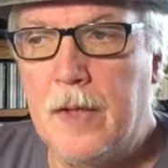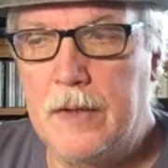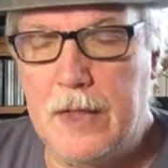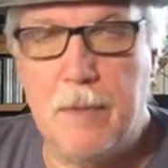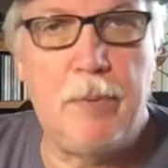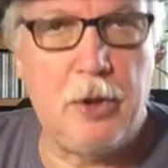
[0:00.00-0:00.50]

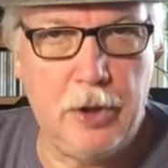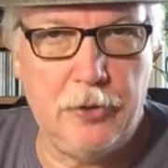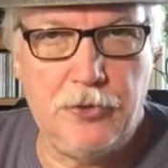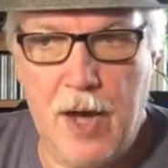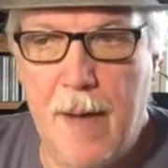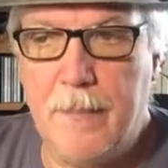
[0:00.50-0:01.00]
the Imperial
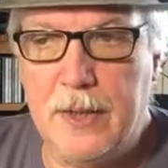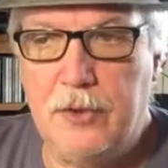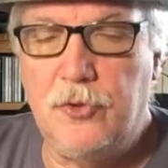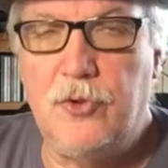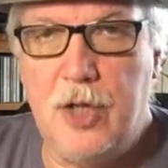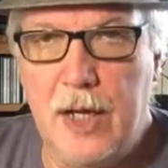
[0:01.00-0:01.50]

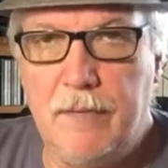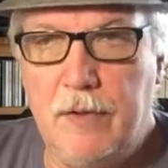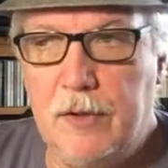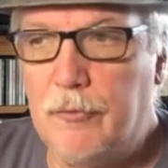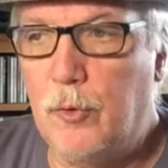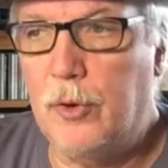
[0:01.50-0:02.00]
Japanese
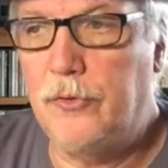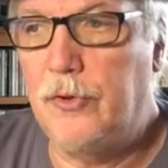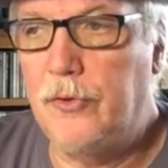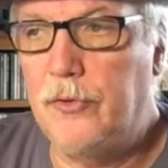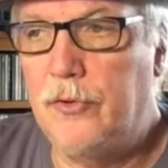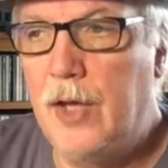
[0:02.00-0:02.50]
Navy
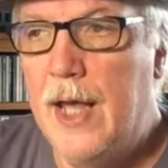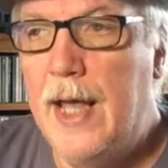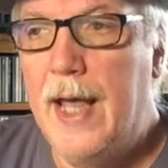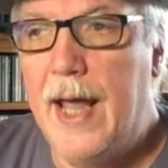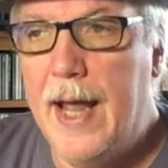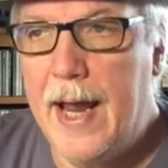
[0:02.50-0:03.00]
forces.
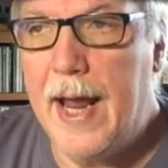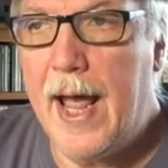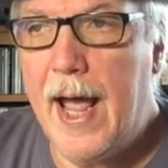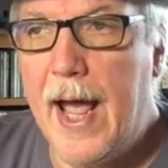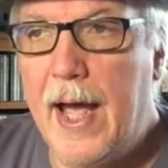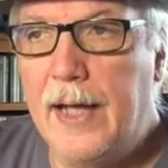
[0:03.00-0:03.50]

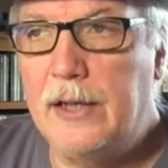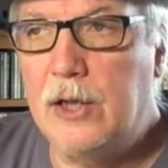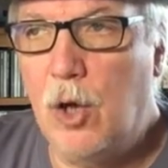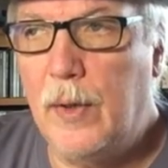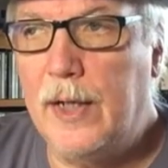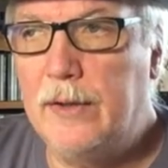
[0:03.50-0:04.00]
And
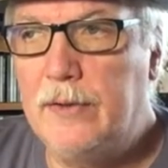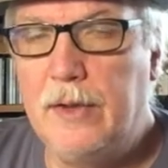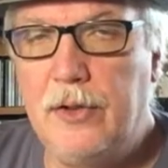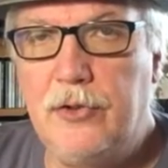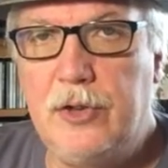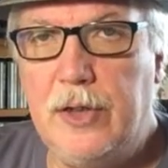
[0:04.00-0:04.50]
going into
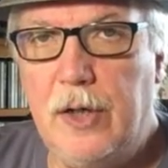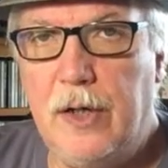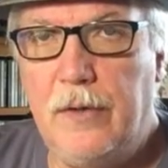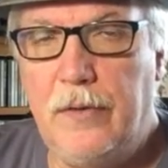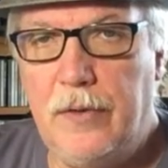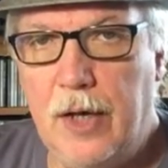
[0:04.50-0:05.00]
this
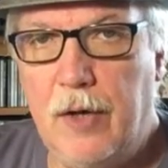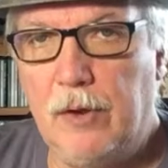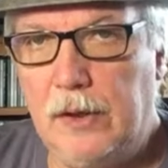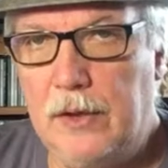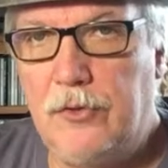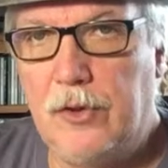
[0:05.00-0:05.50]
year, their
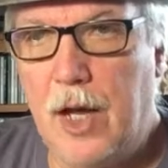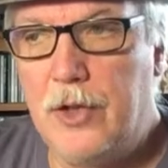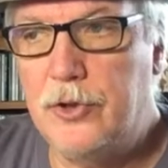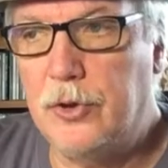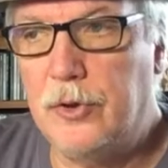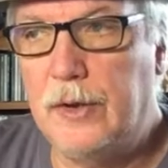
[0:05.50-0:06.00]
release
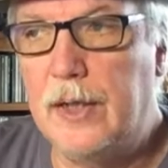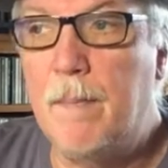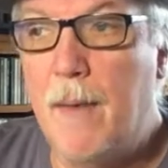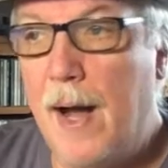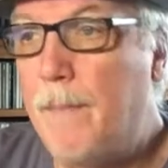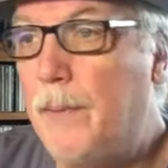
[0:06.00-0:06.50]
schedule, in
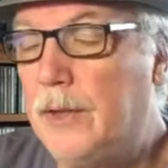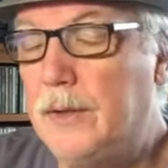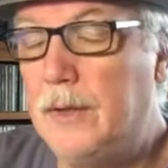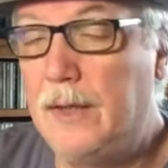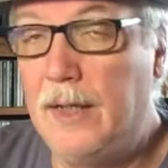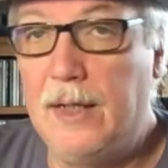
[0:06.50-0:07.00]
my
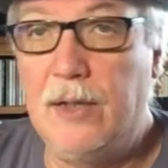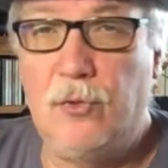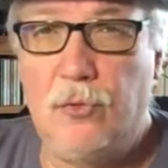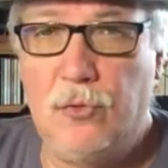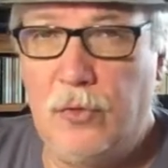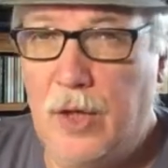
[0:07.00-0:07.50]
opinion, is
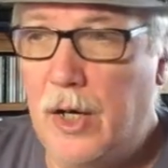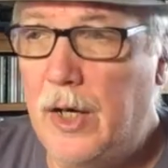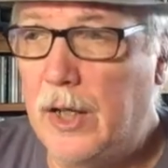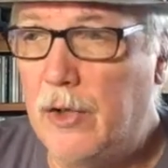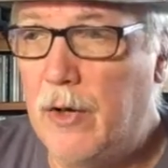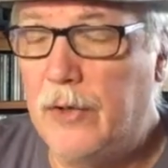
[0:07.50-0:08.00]
very
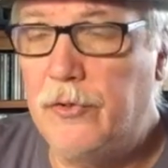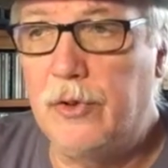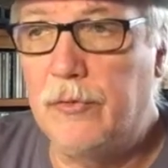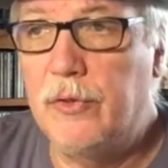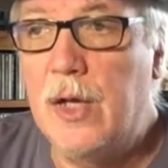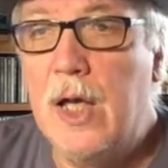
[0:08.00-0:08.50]

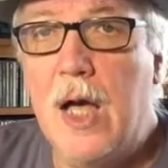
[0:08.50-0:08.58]
aggressive.